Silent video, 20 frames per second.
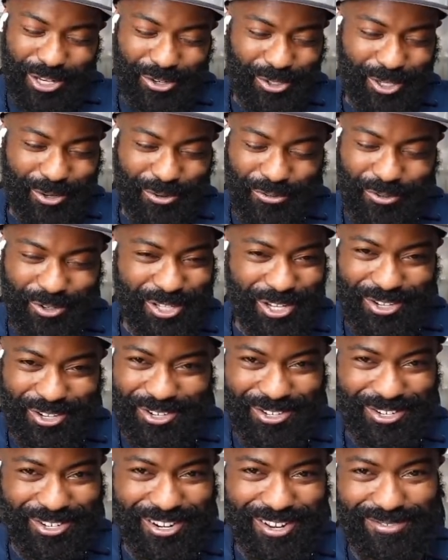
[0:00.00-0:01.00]
chips for dinner.
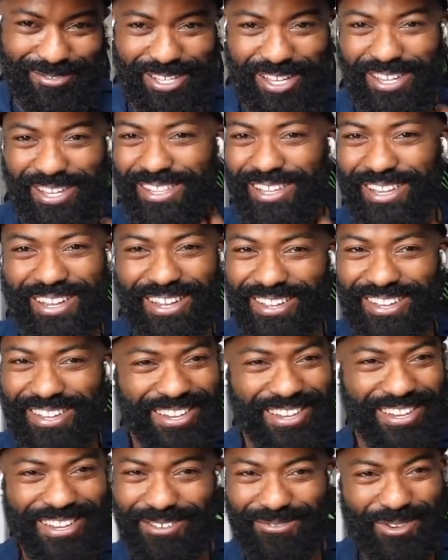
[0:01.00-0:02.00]
You know what I'm saying? Like
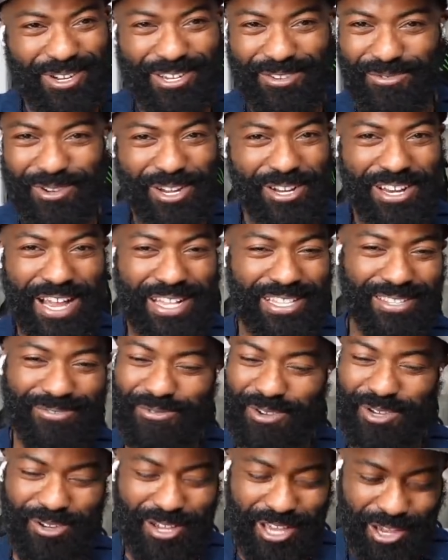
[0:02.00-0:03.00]
we're
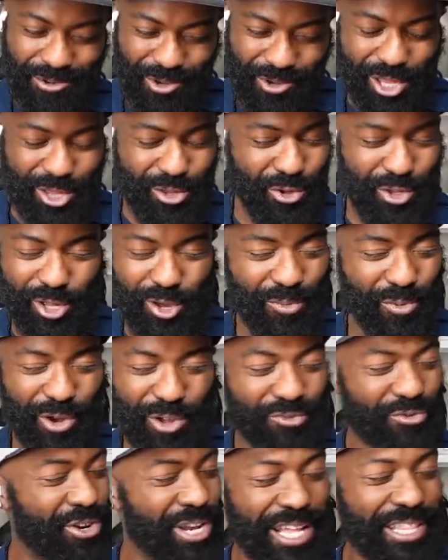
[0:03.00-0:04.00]
the Susio
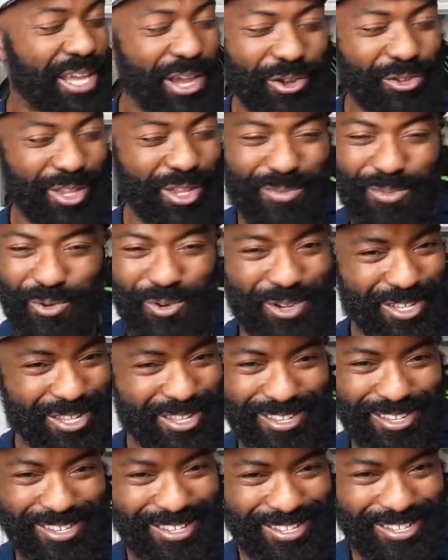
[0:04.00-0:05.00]
boys. We're not the healthy boys.
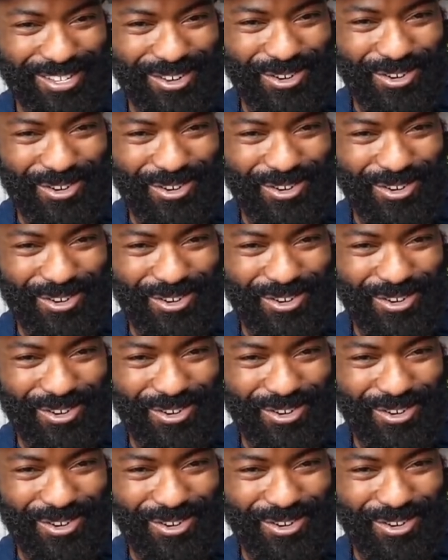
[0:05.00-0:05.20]
So.